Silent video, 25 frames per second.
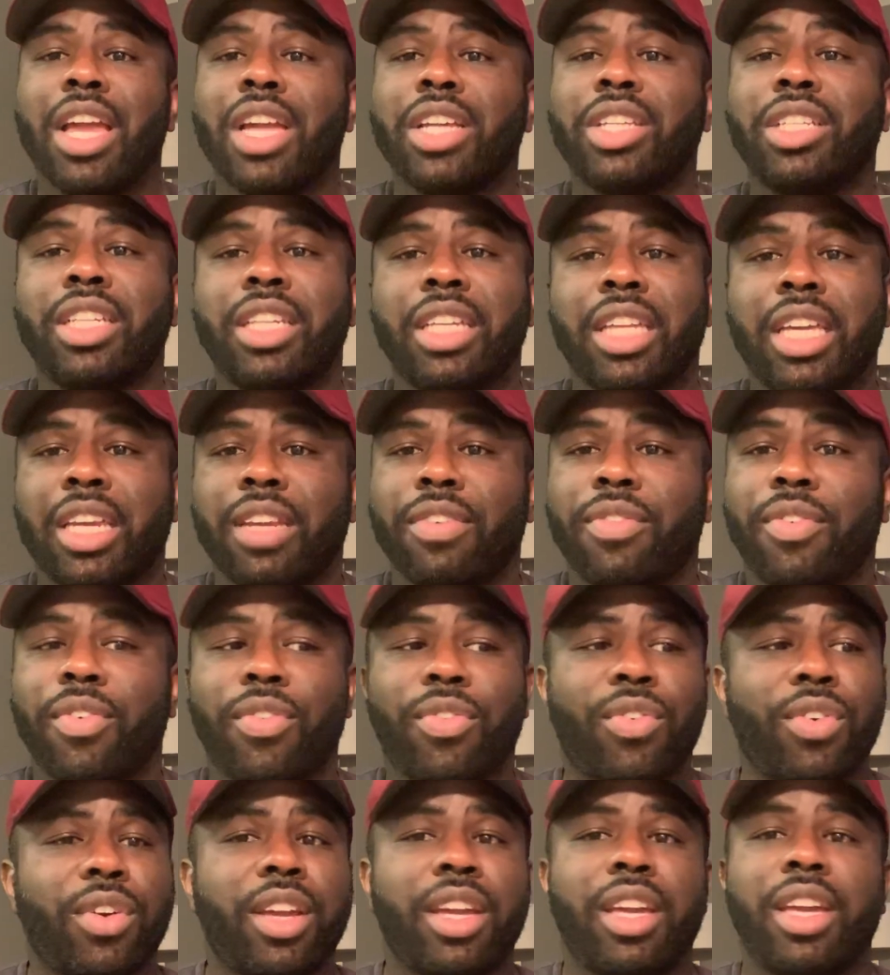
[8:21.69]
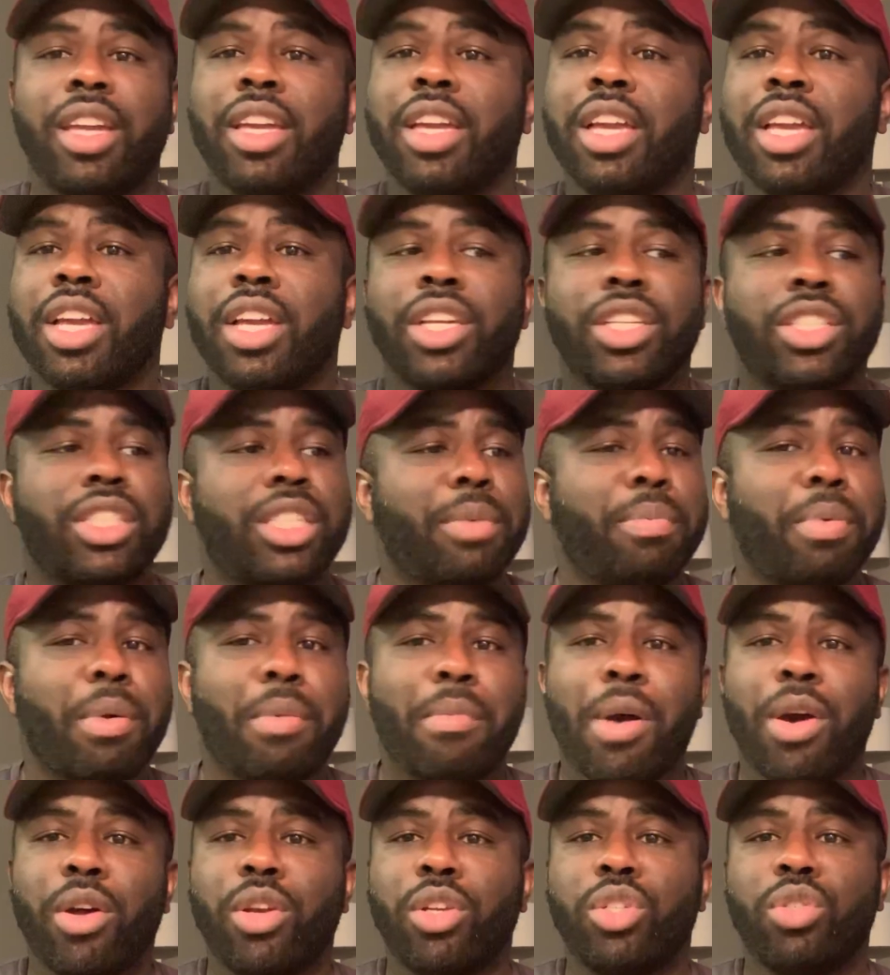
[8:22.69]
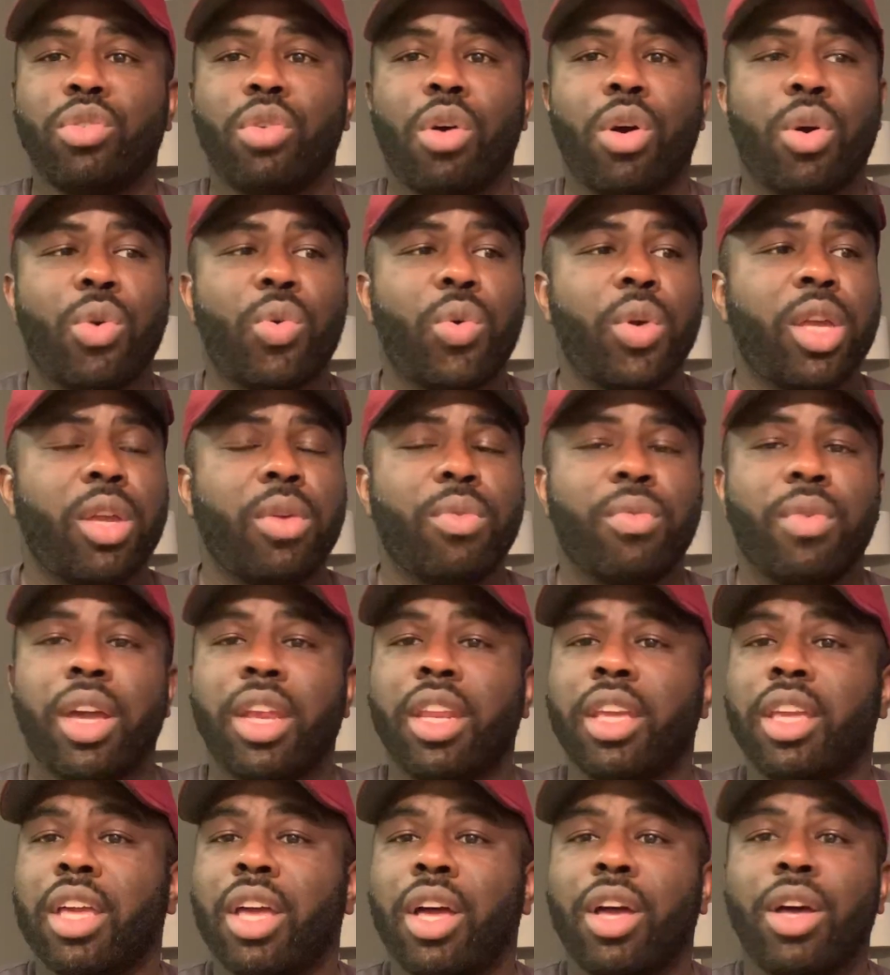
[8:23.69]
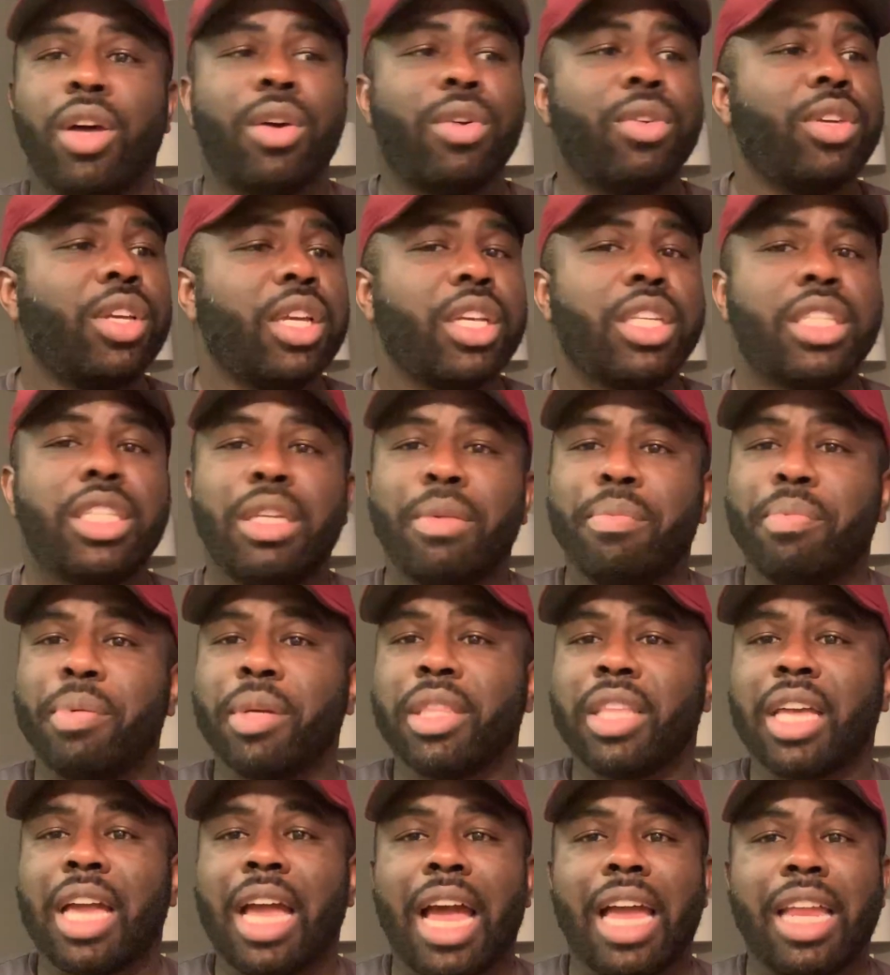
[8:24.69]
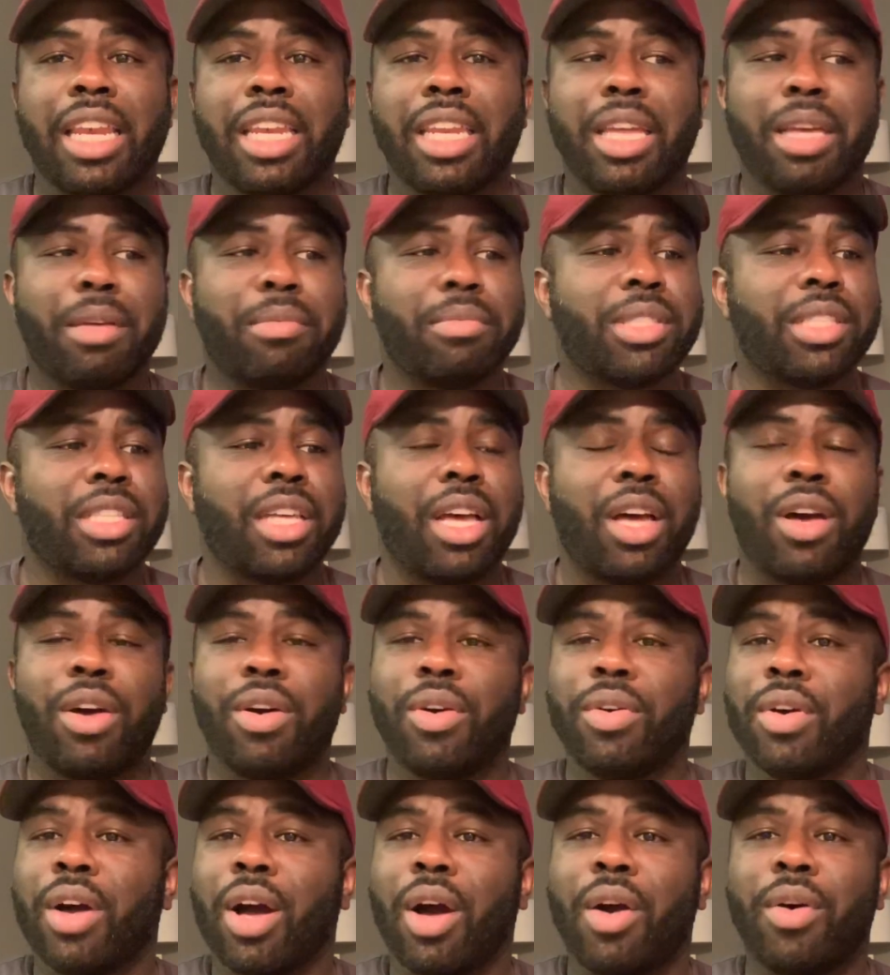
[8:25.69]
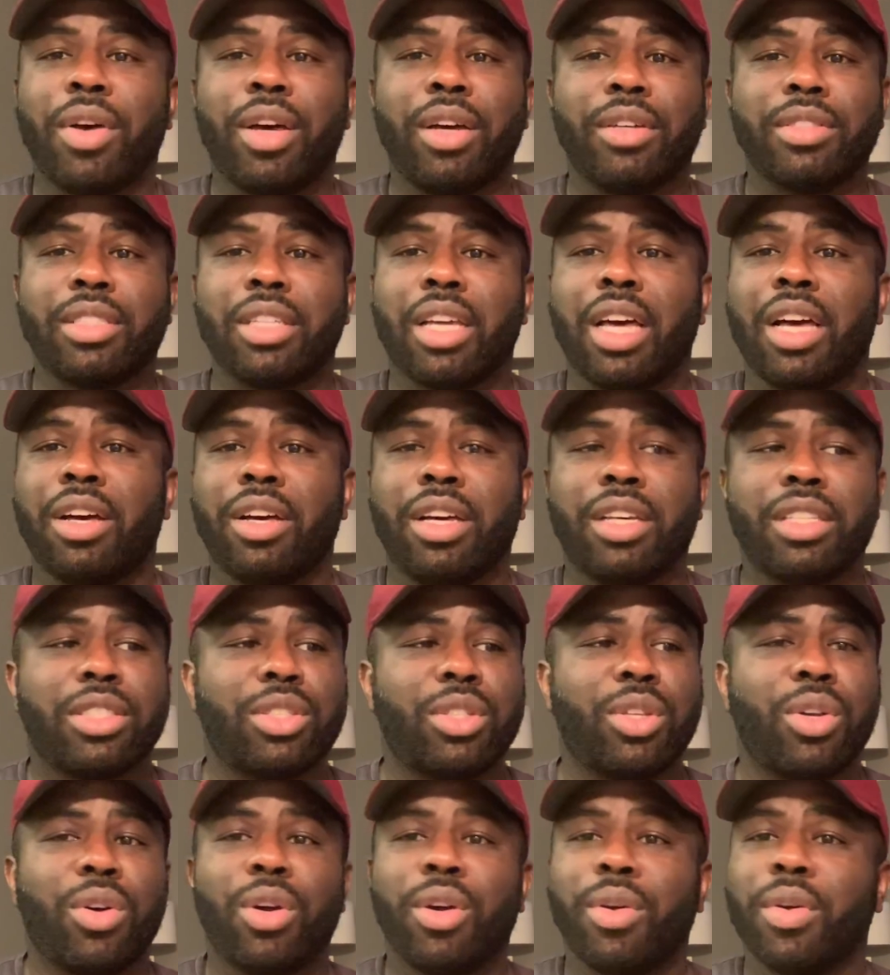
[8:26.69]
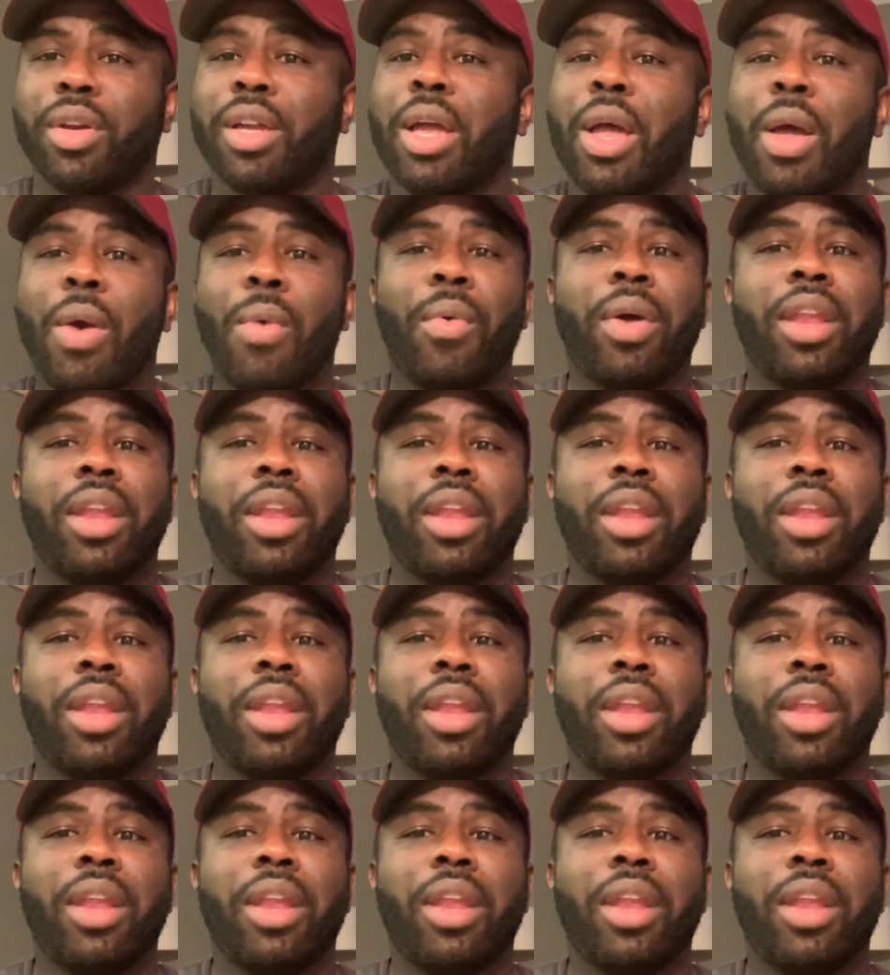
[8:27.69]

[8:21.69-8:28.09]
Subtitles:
She did it for free. She promoted you on Queen Radio. She put the goddamn song on her story.